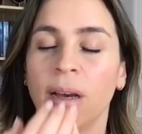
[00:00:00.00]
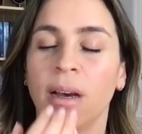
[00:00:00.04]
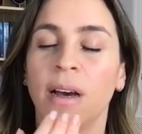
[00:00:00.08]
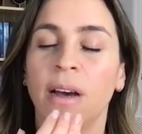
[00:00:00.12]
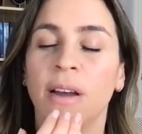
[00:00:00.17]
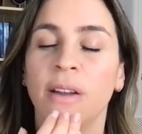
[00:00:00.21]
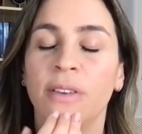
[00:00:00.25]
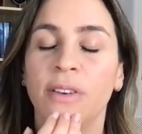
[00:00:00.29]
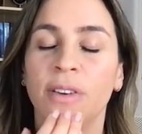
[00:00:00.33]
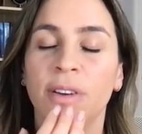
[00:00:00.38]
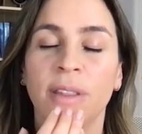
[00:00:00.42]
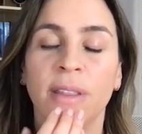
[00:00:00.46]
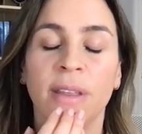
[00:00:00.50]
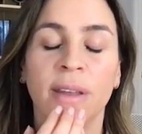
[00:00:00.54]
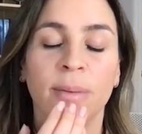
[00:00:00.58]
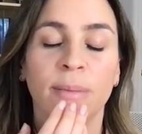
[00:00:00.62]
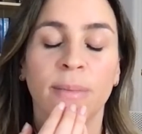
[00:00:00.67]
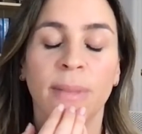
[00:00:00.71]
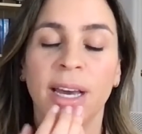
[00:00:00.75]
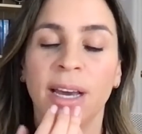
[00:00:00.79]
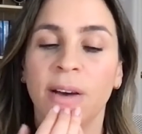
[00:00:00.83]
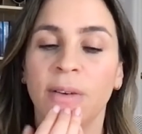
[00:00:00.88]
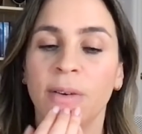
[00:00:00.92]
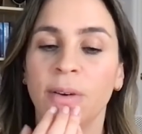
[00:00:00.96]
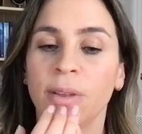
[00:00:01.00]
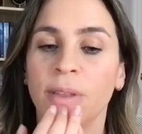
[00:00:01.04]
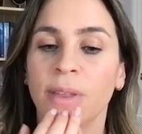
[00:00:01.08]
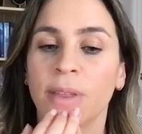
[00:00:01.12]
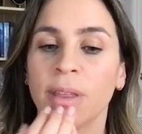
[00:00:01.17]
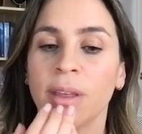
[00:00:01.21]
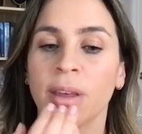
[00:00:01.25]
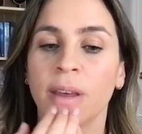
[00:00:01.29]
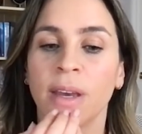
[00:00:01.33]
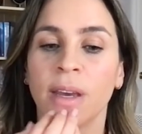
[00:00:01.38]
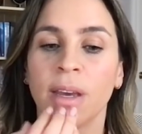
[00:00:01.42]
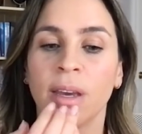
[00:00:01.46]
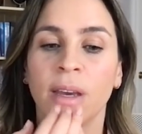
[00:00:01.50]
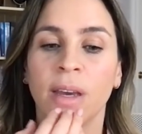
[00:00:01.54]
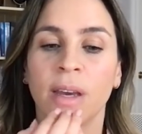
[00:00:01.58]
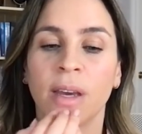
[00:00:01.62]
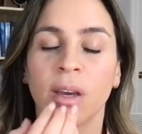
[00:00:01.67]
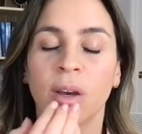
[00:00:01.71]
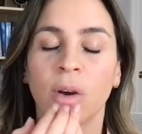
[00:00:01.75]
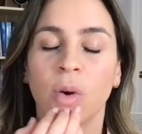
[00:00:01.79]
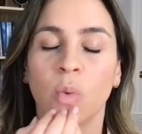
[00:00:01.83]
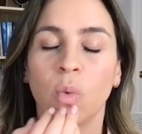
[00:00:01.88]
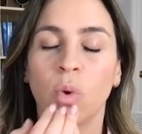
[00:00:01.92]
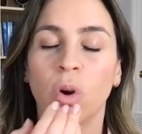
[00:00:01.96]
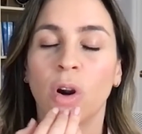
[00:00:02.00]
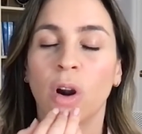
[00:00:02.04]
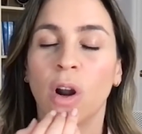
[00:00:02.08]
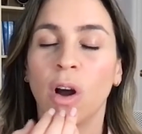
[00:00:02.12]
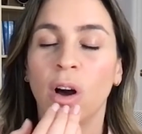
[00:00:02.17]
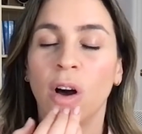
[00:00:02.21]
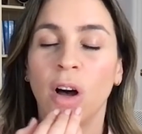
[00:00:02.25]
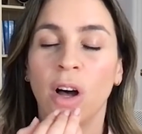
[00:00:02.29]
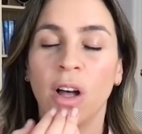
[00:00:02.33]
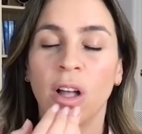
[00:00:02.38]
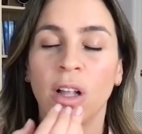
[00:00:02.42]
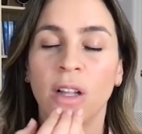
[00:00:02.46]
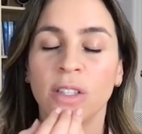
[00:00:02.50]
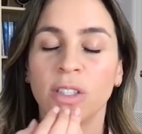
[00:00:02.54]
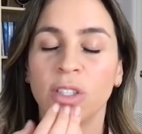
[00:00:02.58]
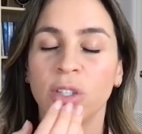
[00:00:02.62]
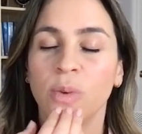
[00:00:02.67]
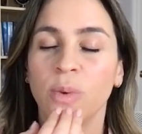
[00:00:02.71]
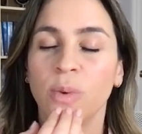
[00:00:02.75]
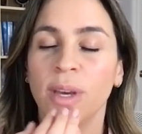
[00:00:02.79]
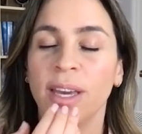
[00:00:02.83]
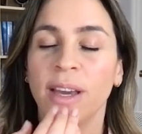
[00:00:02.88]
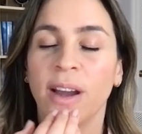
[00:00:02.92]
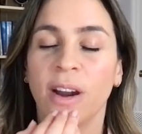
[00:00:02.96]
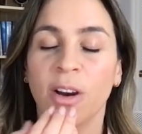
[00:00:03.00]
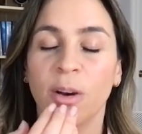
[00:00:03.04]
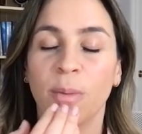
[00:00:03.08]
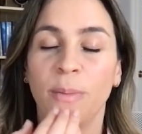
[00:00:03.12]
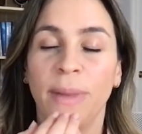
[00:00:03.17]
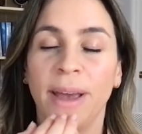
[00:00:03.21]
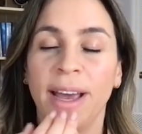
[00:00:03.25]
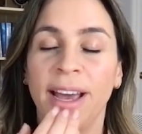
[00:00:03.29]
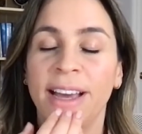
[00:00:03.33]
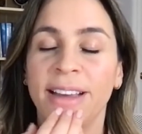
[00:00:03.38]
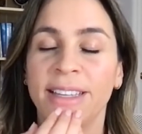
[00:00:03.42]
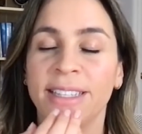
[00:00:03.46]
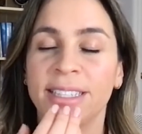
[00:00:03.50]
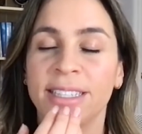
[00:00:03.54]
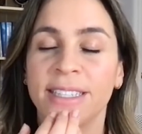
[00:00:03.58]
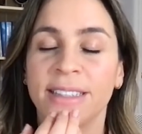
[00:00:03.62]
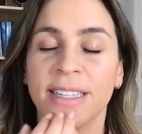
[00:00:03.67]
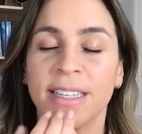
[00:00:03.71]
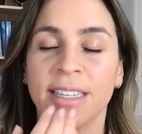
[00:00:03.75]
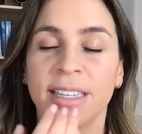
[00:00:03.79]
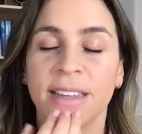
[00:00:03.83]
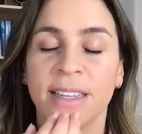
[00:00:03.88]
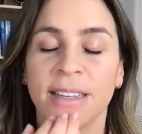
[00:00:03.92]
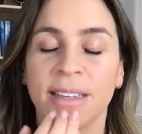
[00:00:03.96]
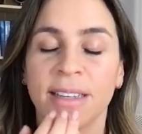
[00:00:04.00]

Under the mouth, we're all doing our best.